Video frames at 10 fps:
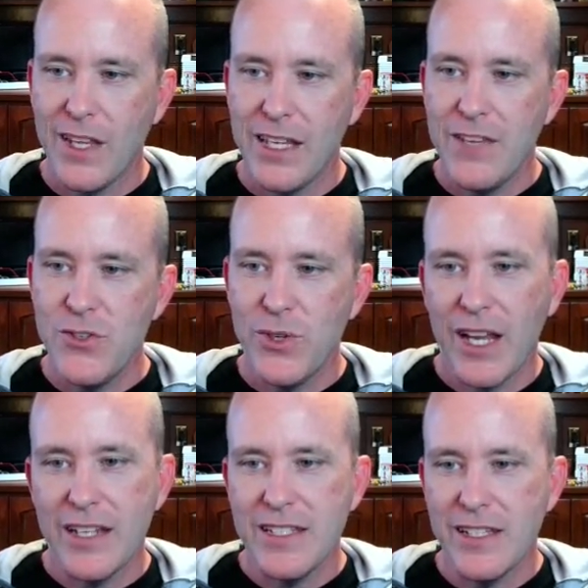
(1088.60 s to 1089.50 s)
gives you an
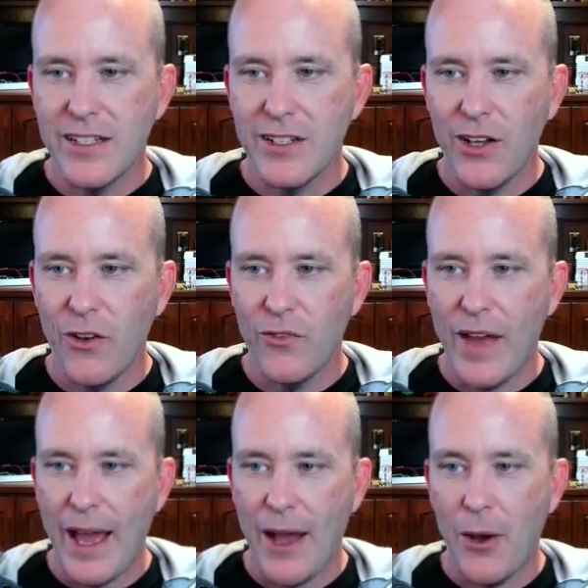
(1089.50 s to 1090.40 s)
idea of
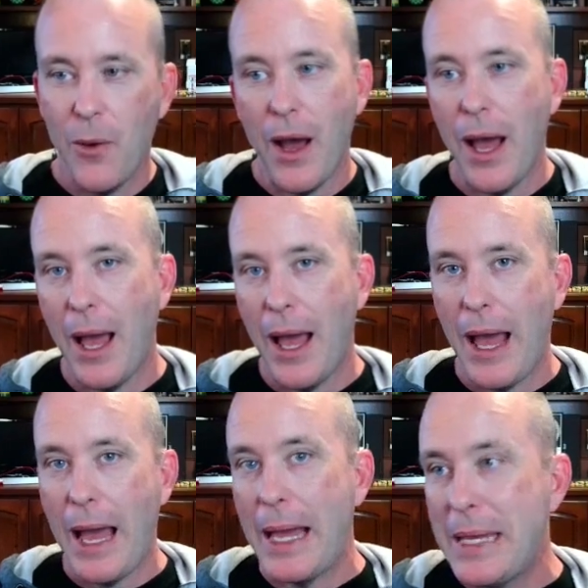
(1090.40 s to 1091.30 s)
how
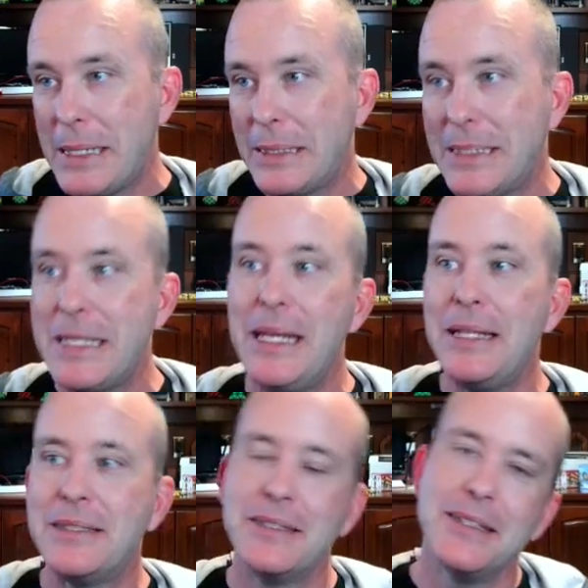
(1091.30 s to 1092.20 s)
I did
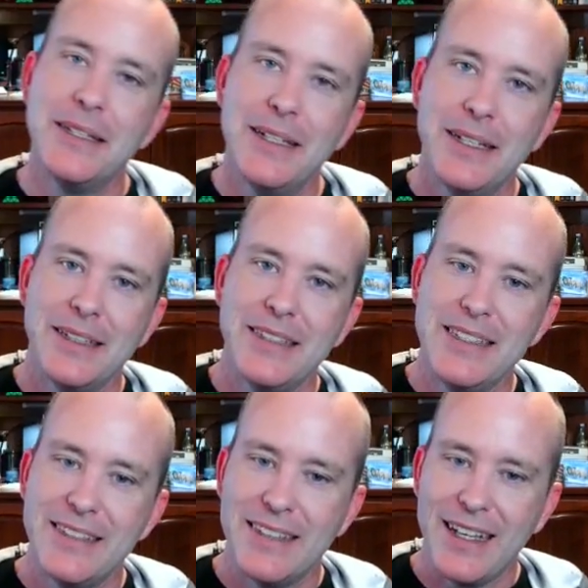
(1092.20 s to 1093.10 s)
it.
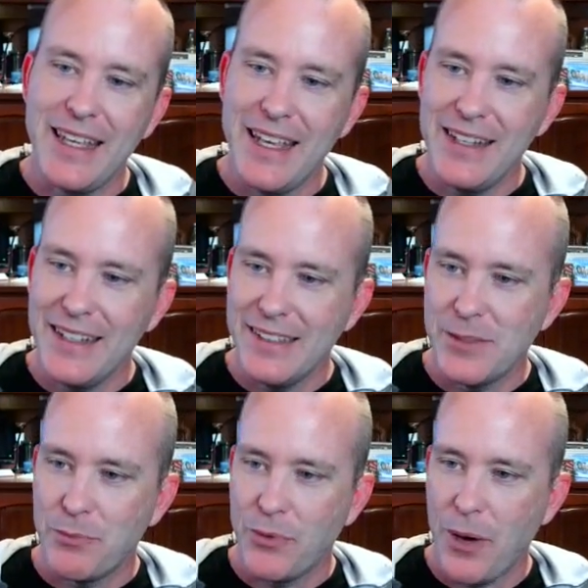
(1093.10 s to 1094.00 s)
This, again,
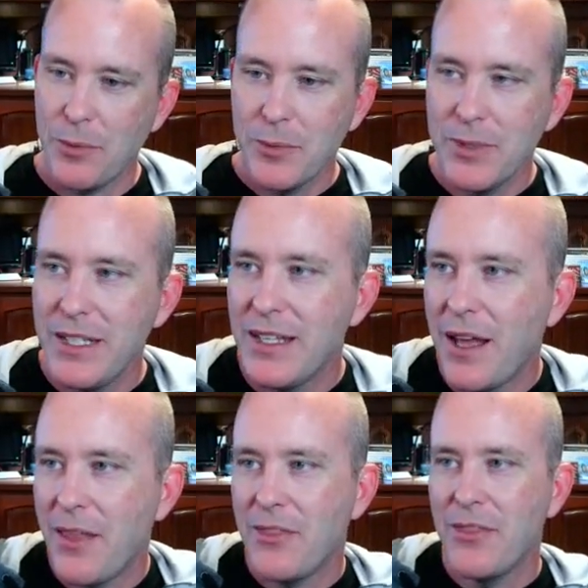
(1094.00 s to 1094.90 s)
is probably
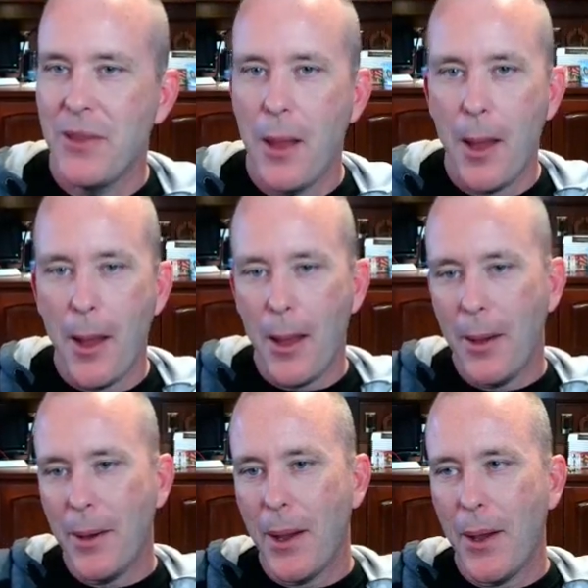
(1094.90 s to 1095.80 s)
not the
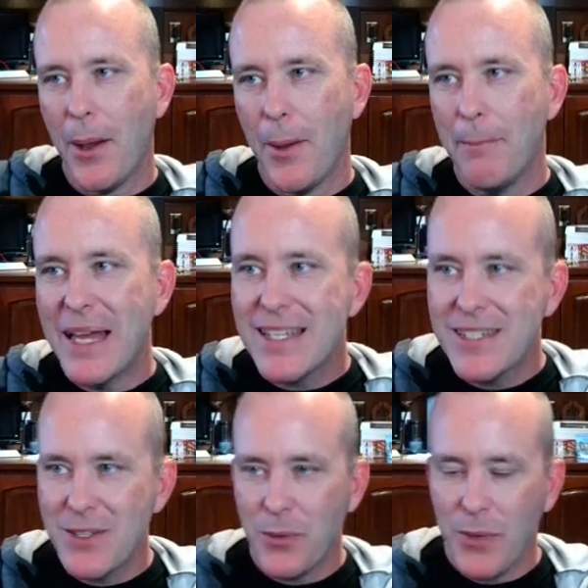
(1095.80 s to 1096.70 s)

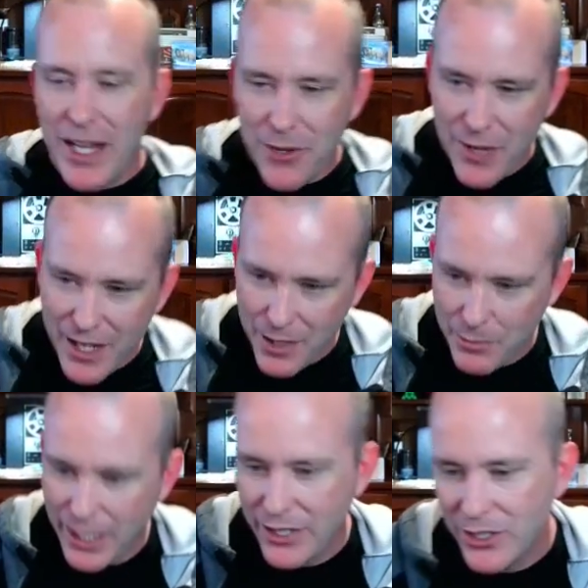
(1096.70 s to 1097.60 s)
best way to write a
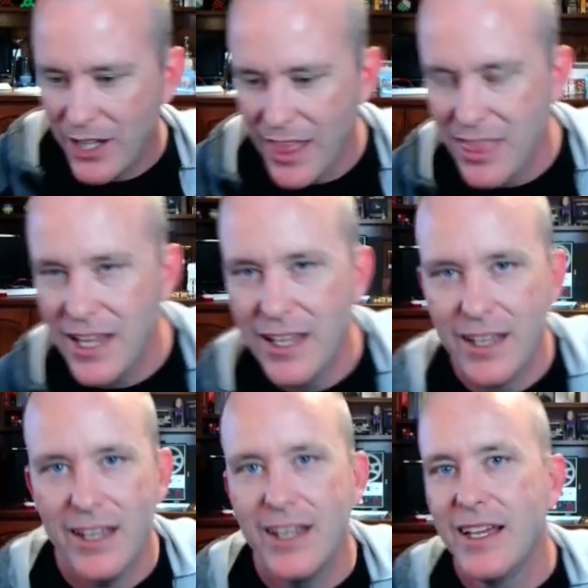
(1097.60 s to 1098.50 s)
compiler. I think
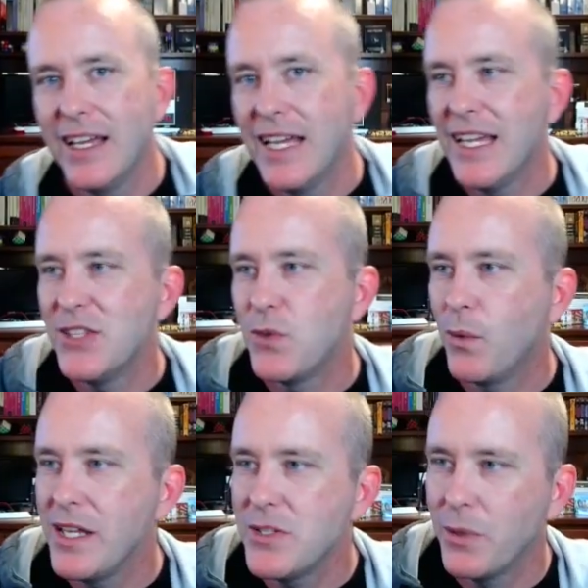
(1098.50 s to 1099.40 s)
in
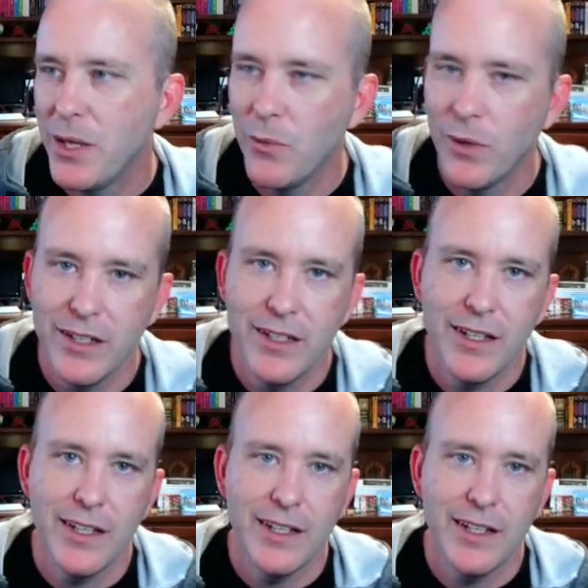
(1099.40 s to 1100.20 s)
2021,